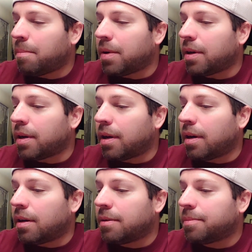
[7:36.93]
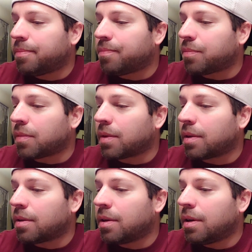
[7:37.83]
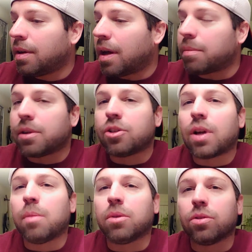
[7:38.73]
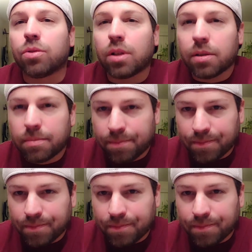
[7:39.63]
But I'm going to try Beluga.